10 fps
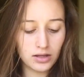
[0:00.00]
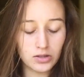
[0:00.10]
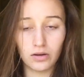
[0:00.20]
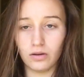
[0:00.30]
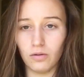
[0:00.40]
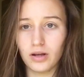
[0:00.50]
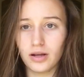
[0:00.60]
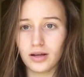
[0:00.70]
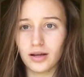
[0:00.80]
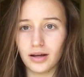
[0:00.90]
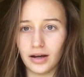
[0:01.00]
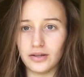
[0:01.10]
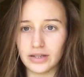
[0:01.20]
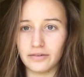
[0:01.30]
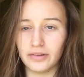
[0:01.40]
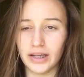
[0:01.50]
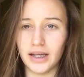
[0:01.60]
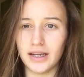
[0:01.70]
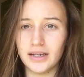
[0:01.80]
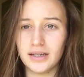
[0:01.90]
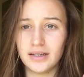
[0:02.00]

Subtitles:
So I'll definitely